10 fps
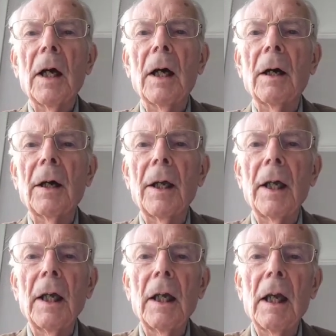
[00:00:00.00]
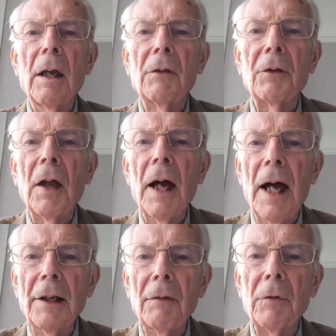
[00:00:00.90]
He is the
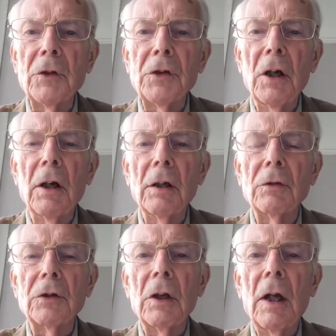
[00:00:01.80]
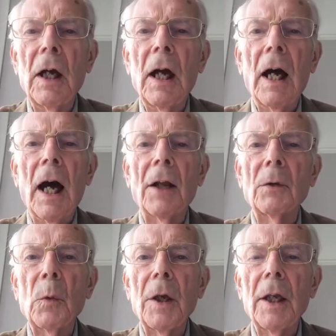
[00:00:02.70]
head of the church,
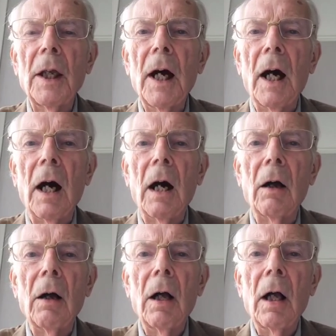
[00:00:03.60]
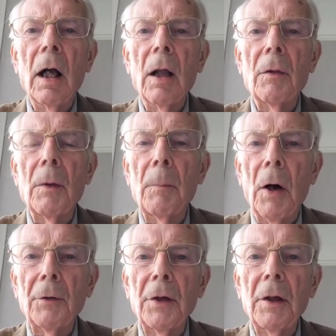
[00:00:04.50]
and we are the
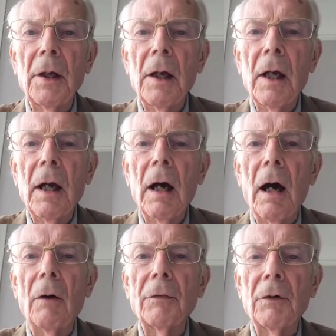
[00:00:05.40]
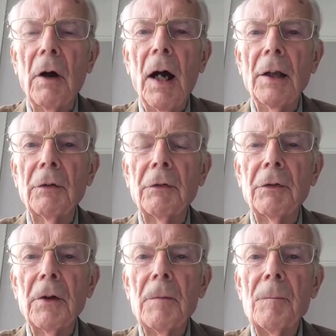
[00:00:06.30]
body of
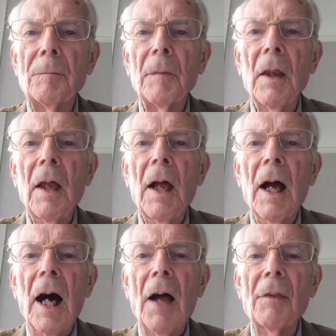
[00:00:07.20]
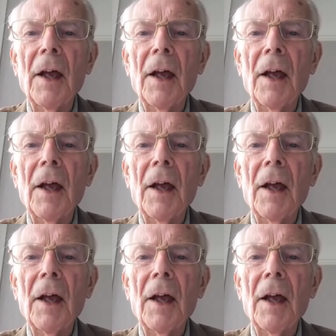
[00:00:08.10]
Christ. And